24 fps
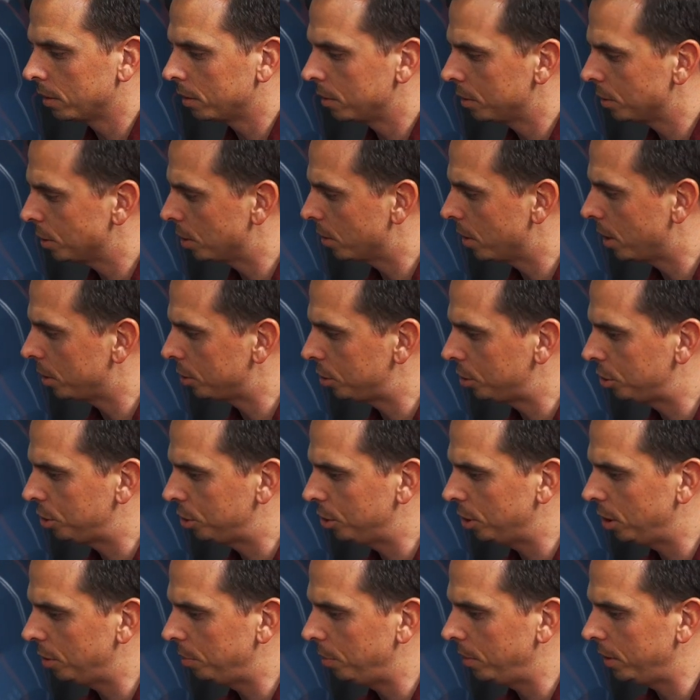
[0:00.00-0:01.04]
So that
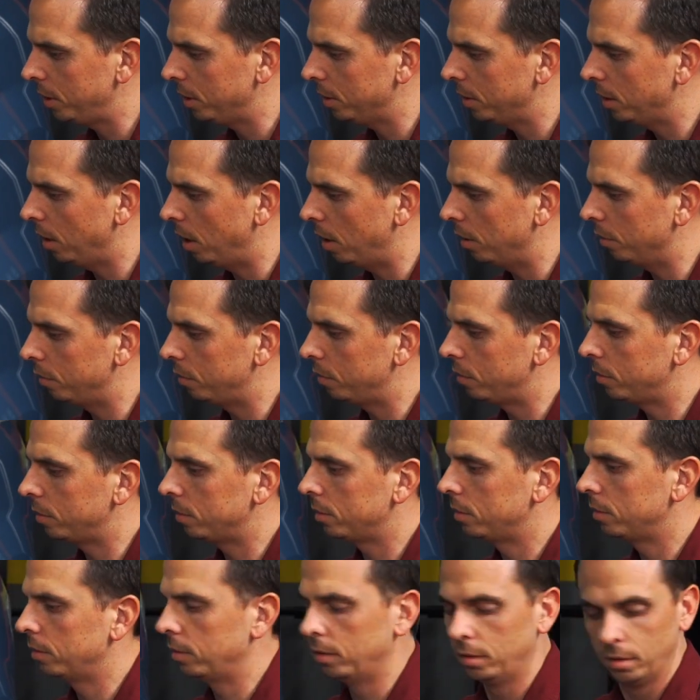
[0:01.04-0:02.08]
should be enough.
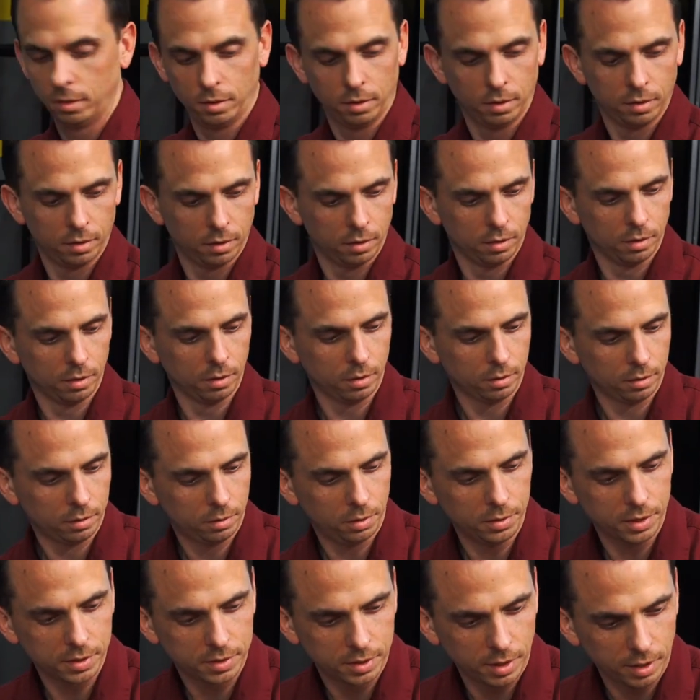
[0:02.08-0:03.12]
I'm
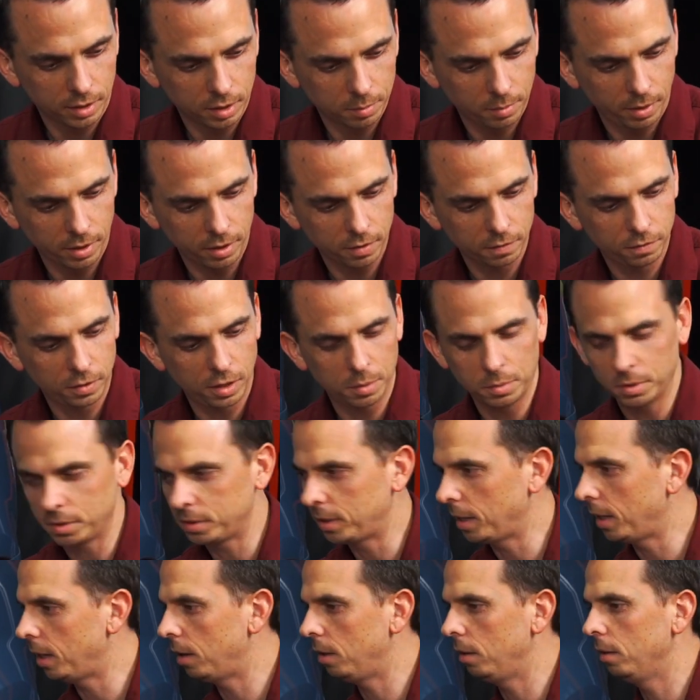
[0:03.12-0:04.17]
going to take a microfiber
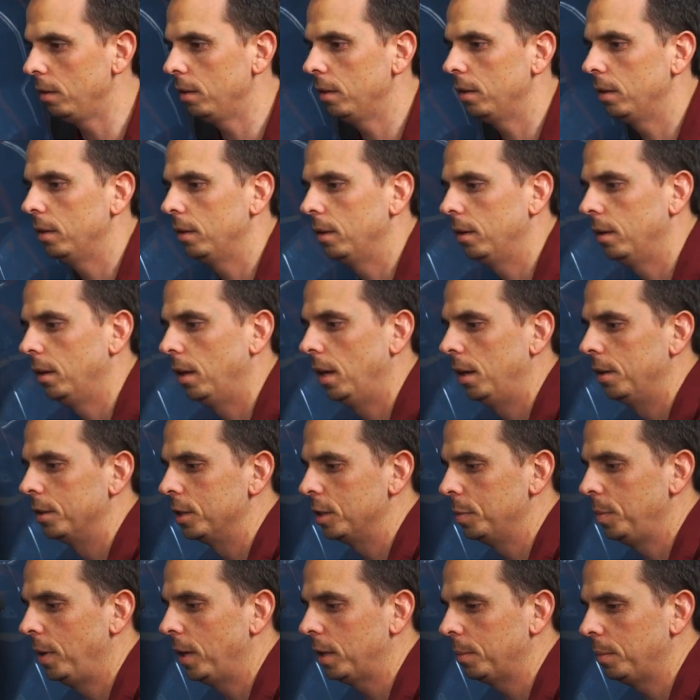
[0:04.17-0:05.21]
towel and
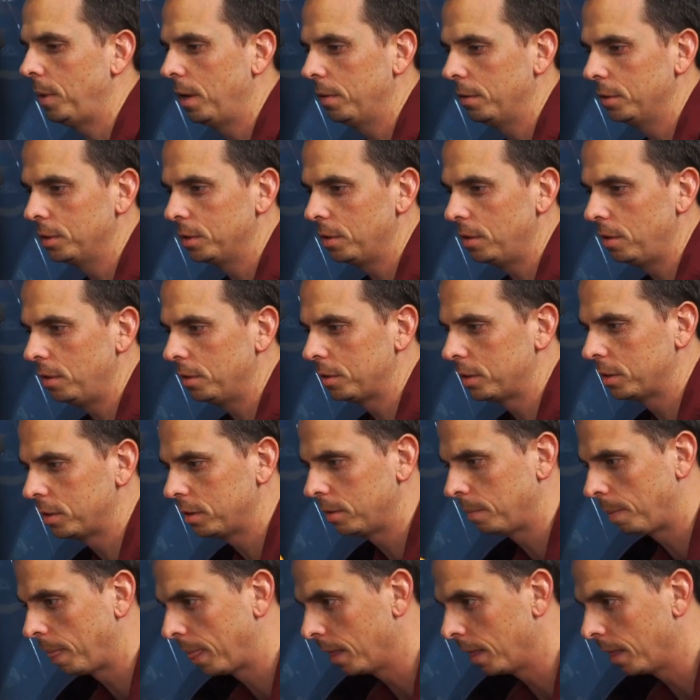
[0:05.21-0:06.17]
inspect my results.